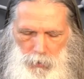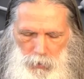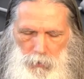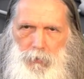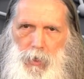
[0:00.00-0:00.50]

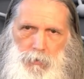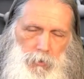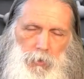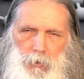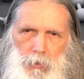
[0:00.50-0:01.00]
of cancer
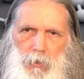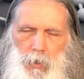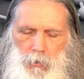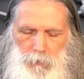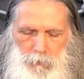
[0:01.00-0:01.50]
and other
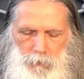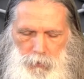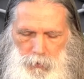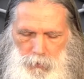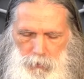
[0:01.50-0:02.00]
degenerative
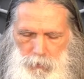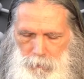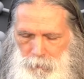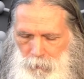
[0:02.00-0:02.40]
conditions.